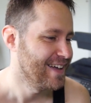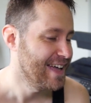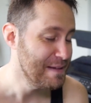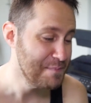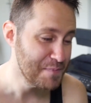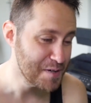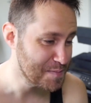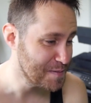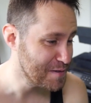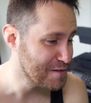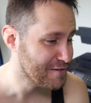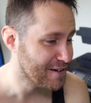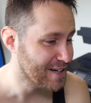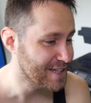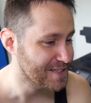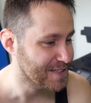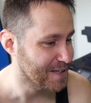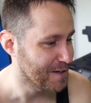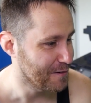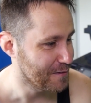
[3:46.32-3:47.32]
It must be
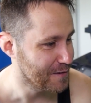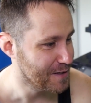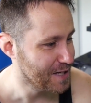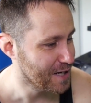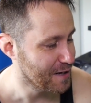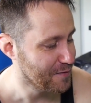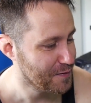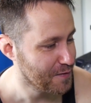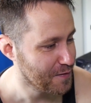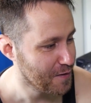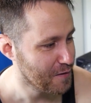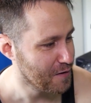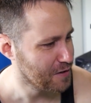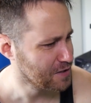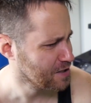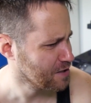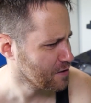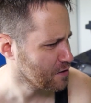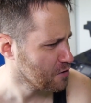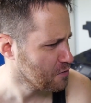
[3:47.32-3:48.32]
great though, you know. For those, I
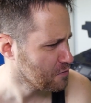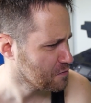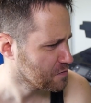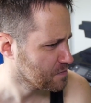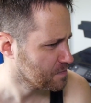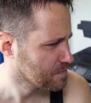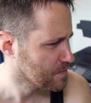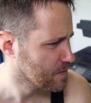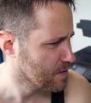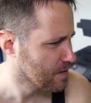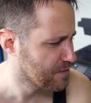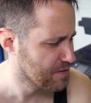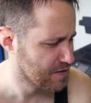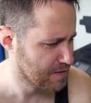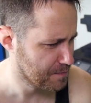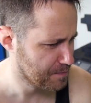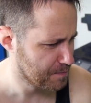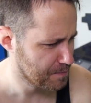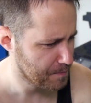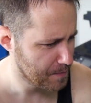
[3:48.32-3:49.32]
don't know who, if it's
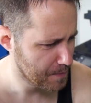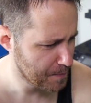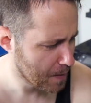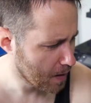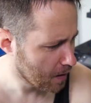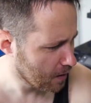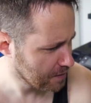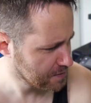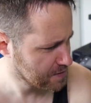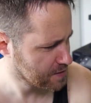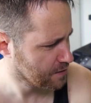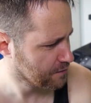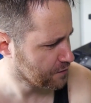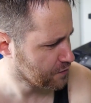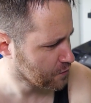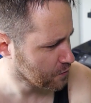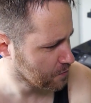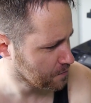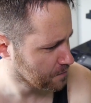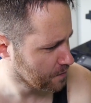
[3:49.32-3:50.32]
a, a, party of
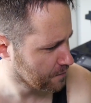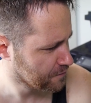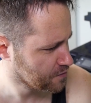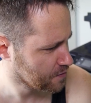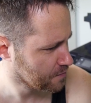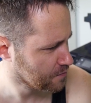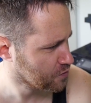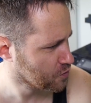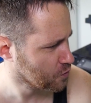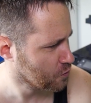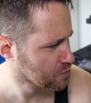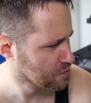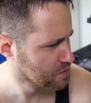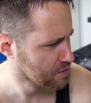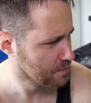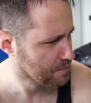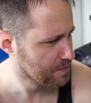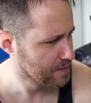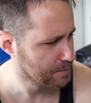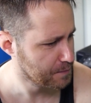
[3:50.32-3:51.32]
some of some sort or
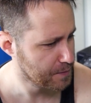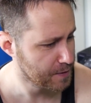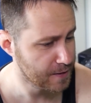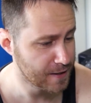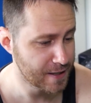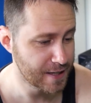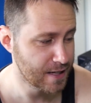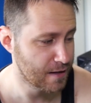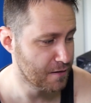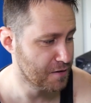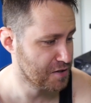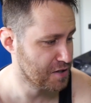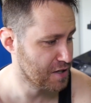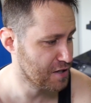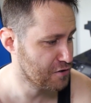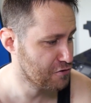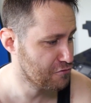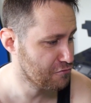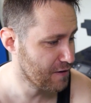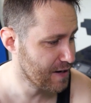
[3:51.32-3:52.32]
something, but you know, it's
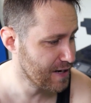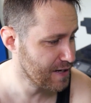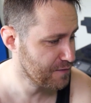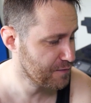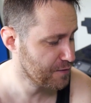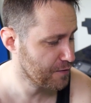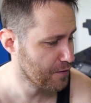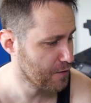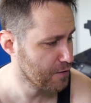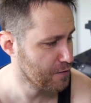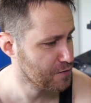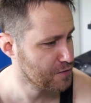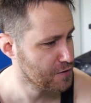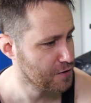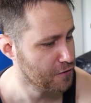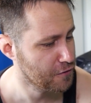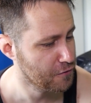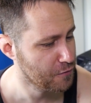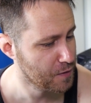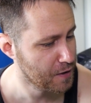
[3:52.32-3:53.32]
it's great for those
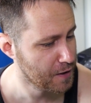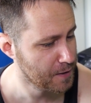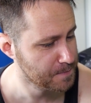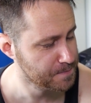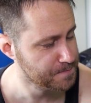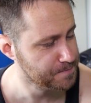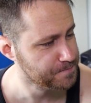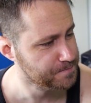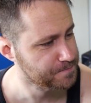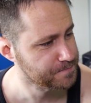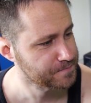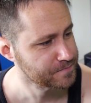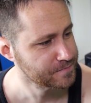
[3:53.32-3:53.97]
who um,